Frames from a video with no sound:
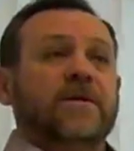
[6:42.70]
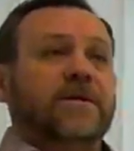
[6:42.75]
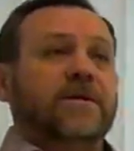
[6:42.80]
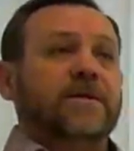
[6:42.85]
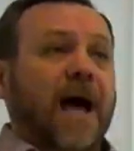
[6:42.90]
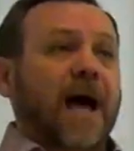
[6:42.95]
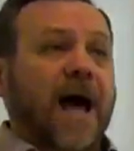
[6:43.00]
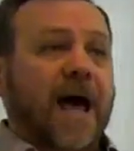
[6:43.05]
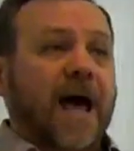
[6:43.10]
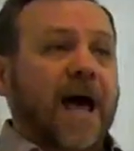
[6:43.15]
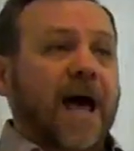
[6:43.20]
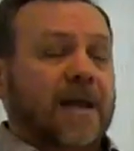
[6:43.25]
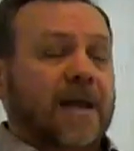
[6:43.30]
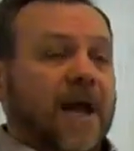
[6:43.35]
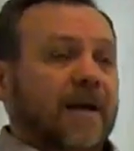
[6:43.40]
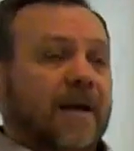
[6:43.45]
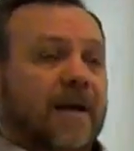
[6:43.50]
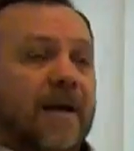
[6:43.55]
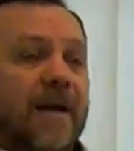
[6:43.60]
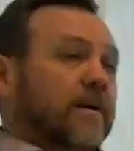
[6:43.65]
sky,
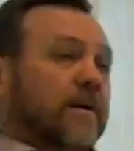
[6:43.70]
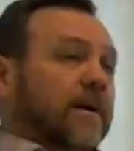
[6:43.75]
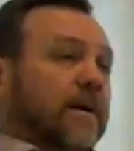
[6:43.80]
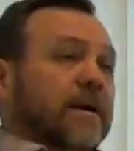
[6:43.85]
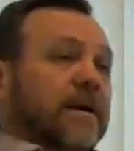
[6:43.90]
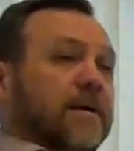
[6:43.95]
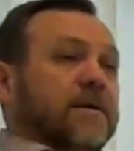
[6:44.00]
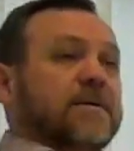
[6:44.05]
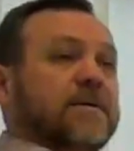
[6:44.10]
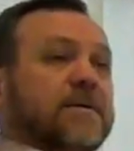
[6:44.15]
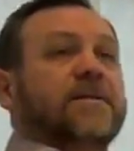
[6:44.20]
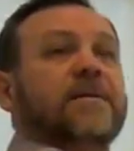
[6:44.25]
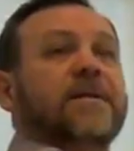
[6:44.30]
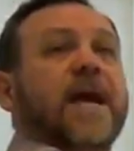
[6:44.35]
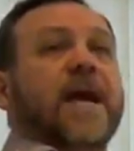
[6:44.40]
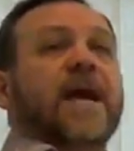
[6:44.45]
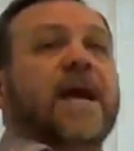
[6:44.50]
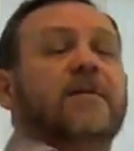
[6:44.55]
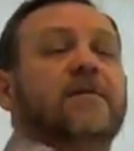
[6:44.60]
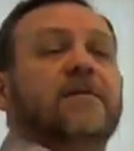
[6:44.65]
like the
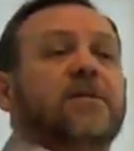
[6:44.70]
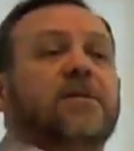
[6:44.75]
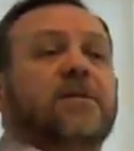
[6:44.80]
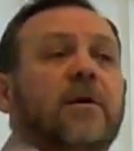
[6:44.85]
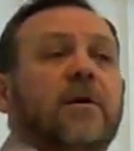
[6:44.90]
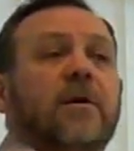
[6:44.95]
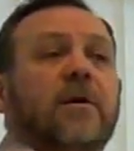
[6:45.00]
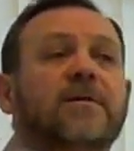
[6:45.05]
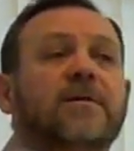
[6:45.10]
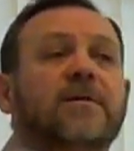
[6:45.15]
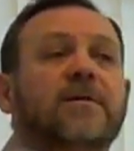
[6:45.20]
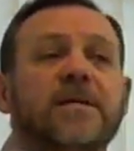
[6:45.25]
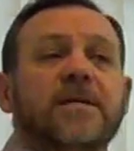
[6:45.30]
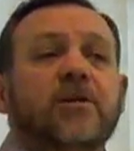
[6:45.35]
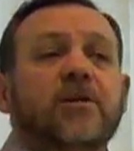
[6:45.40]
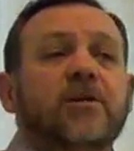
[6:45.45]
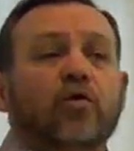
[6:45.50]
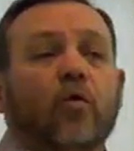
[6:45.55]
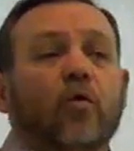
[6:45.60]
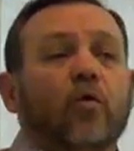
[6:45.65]
sands on the
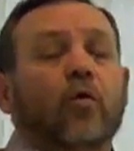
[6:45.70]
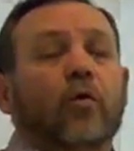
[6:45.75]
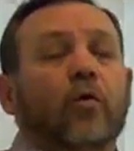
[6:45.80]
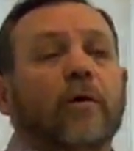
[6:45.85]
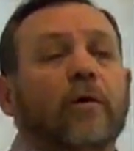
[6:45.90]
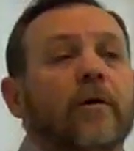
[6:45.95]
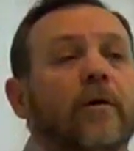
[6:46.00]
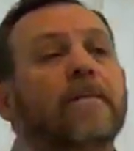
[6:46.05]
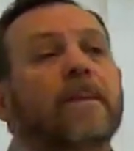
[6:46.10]
seashore.